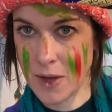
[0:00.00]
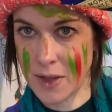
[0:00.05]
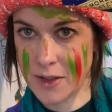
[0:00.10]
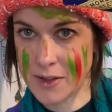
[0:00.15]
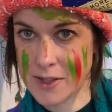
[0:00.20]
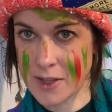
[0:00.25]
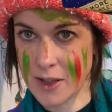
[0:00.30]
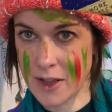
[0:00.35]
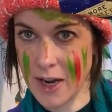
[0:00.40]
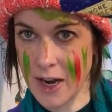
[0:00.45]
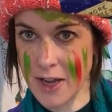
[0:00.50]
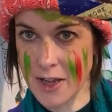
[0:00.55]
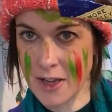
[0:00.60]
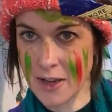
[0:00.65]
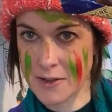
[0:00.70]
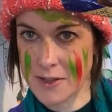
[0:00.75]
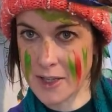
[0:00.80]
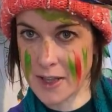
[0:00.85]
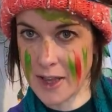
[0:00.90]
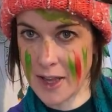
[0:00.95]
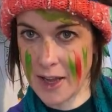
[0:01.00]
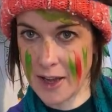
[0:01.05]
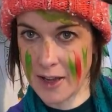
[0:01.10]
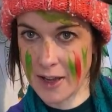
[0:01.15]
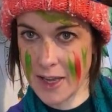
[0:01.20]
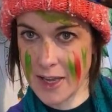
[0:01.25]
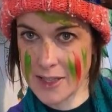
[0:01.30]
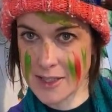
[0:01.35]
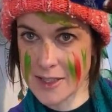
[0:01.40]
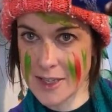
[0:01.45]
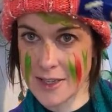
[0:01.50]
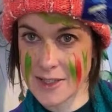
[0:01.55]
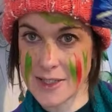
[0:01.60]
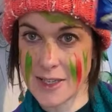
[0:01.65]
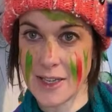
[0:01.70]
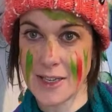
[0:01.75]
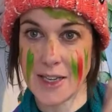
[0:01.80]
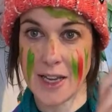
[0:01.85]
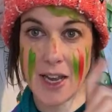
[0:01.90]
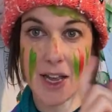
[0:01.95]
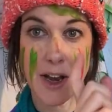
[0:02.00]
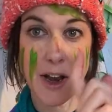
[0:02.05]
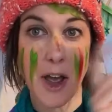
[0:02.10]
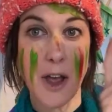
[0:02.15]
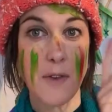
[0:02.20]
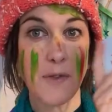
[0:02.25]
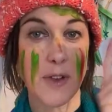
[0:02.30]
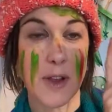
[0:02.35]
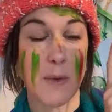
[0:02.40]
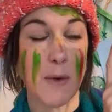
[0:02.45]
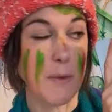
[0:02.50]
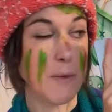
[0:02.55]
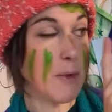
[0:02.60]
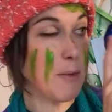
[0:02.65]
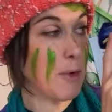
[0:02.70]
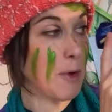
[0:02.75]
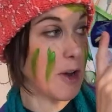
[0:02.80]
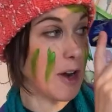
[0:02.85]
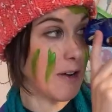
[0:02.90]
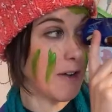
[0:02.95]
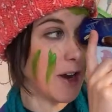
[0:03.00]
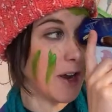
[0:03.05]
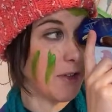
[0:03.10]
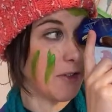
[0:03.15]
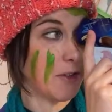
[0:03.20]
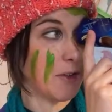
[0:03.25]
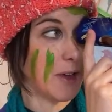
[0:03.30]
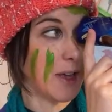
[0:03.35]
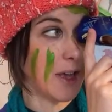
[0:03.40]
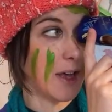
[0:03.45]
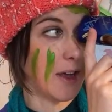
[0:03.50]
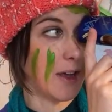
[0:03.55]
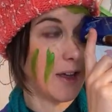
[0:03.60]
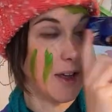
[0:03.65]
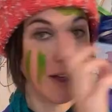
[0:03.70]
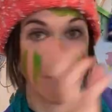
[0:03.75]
So the light goes in there, hits that CD, and hopefully when we put our eye through here,